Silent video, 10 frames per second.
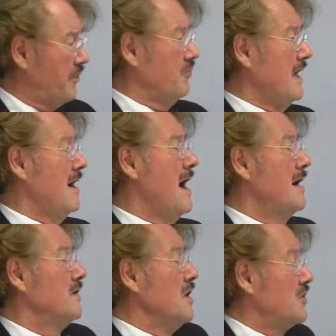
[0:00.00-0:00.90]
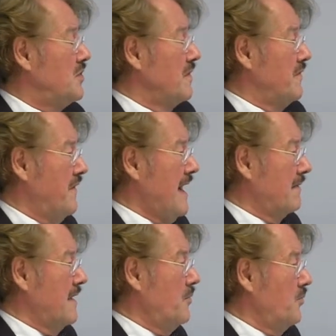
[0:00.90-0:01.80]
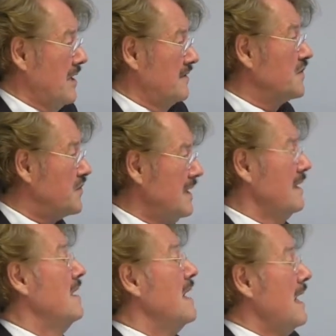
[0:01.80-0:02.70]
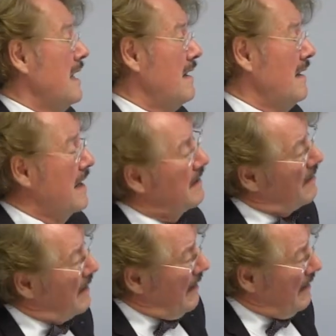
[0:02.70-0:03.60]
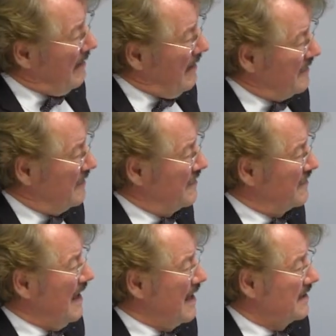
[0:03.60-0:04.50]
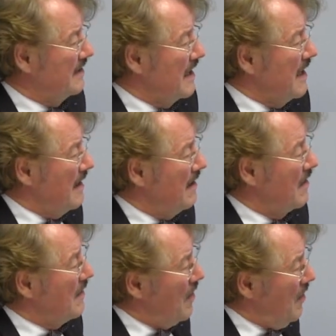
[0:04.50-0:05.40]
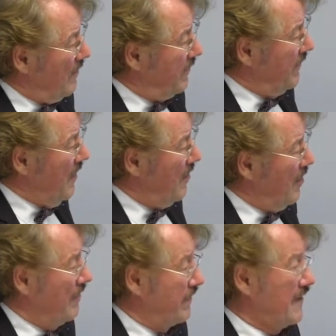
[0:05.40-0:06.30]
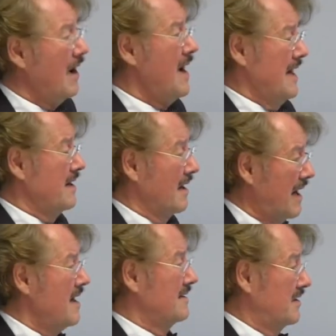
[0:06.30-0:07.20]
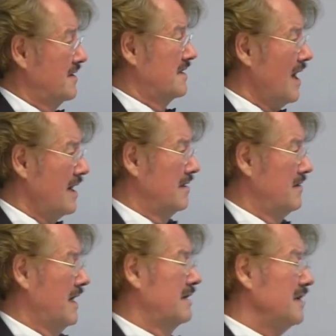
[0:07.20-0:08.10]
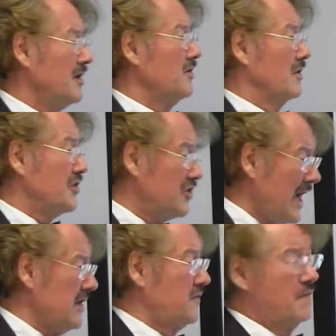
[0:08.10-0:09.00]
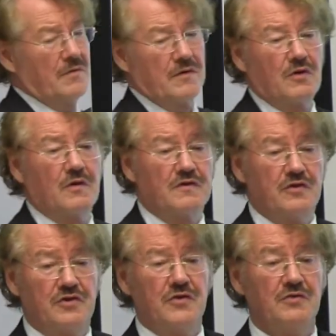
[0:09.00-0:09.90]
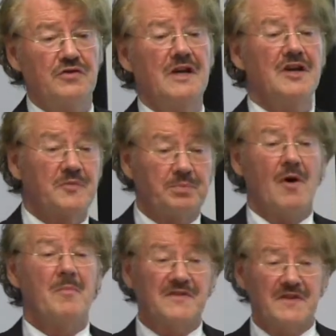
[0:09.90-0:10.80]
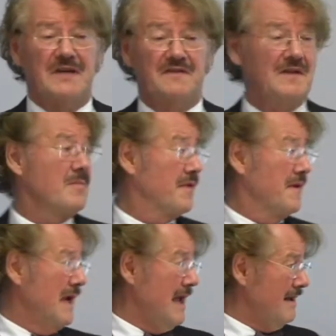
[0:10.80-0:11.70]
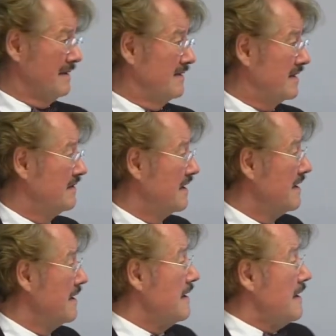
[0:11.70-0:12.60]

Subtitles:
with regard to the fact that we are still in a society in a caste society that did not change, though the constitution is promising something else.